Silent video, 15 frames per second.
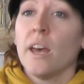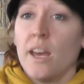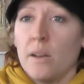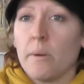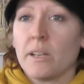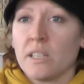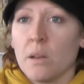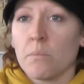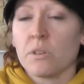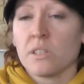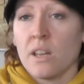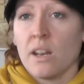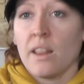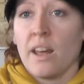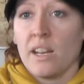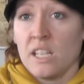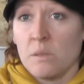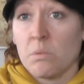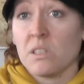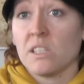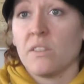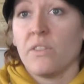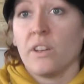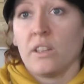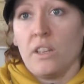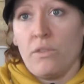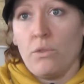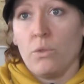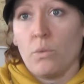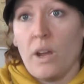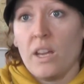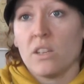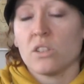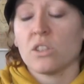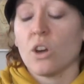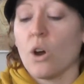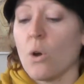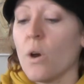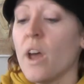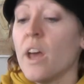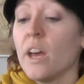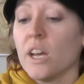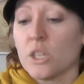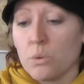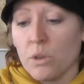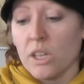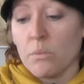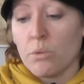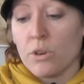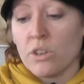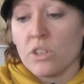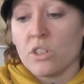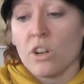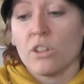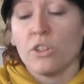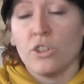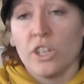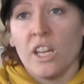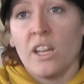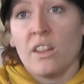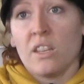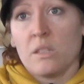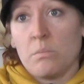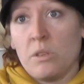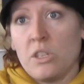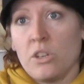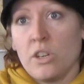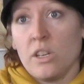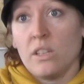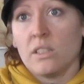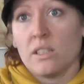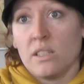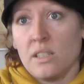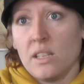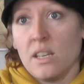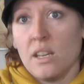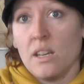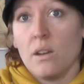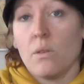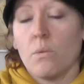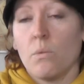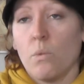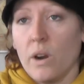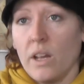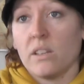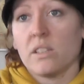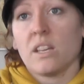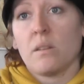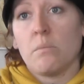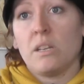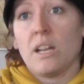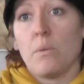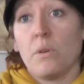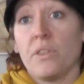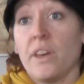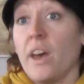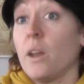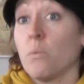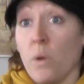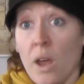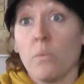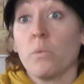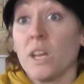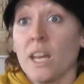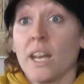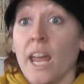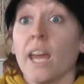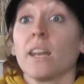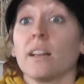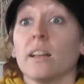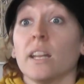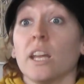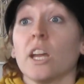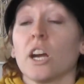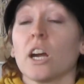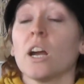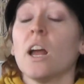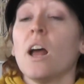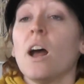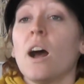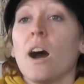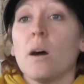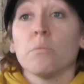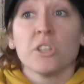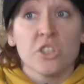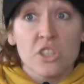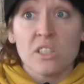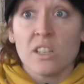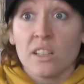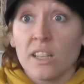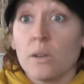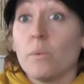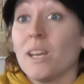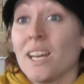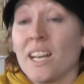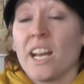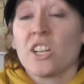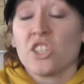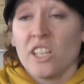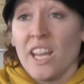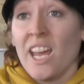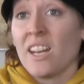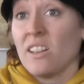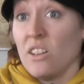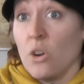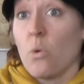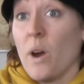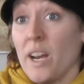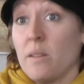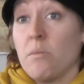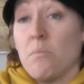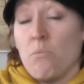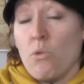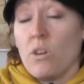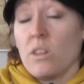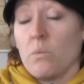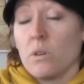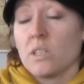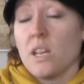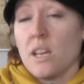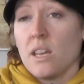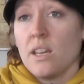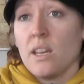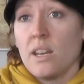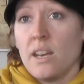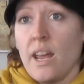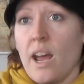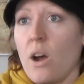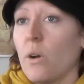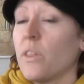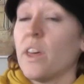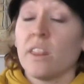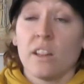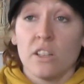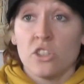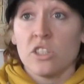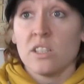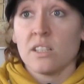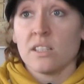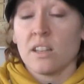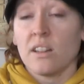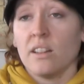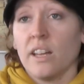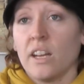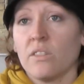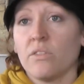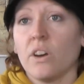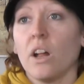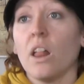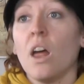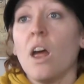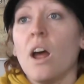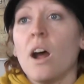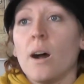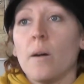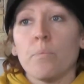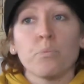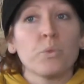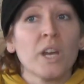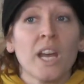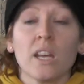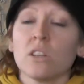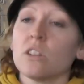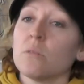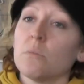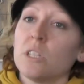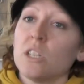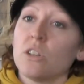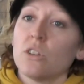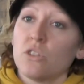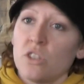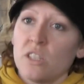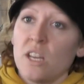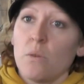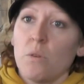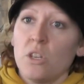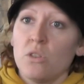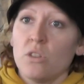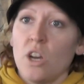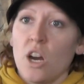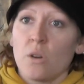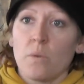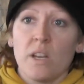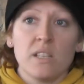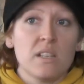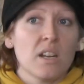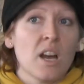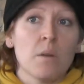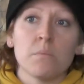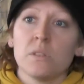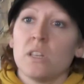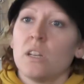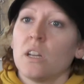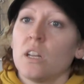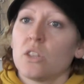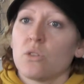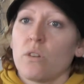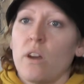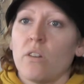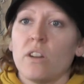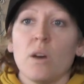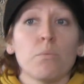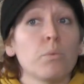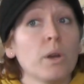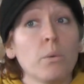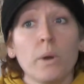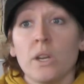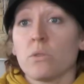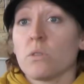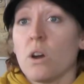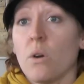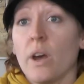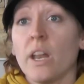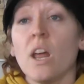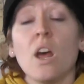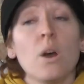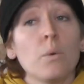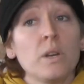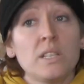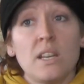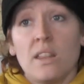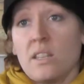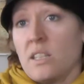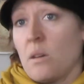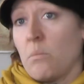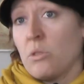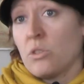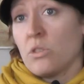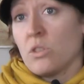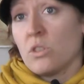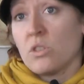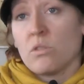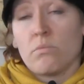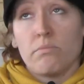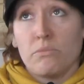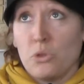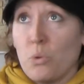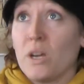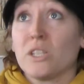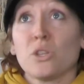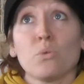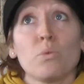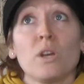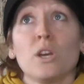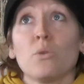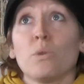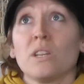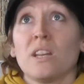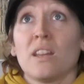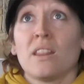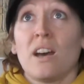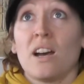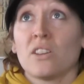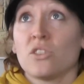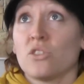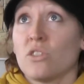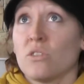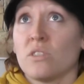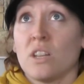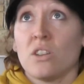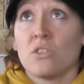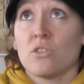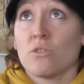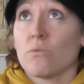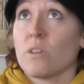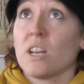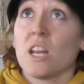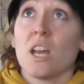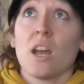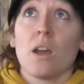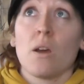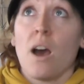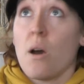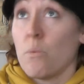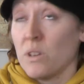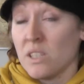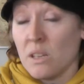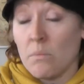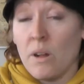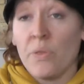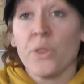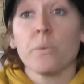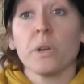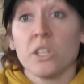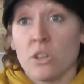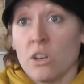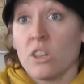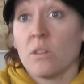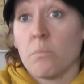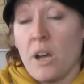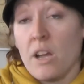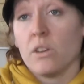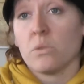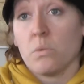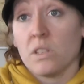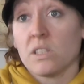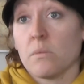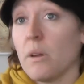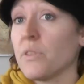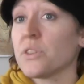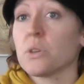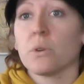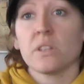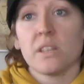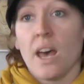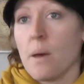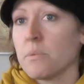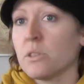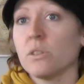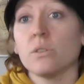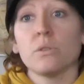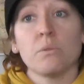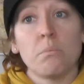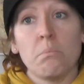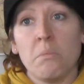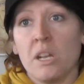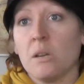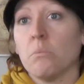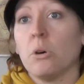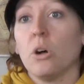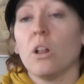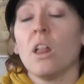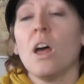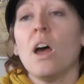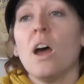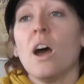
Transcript: and about 10% of that is specifically food waste. So it's really important to start looking at this material to see what else can be done with it, and we can handle it here. Logistically, we can actually handle it quite a bit more than we're taking in now. And the logistics of the landfill, we handle the material just like we do yard waste. It comes in, it gets ground up, we windrow it, we take the temperatures twice a week, we take the oxygen sensor reading once a month, and we turn the piles once a month. So it's absolute minimal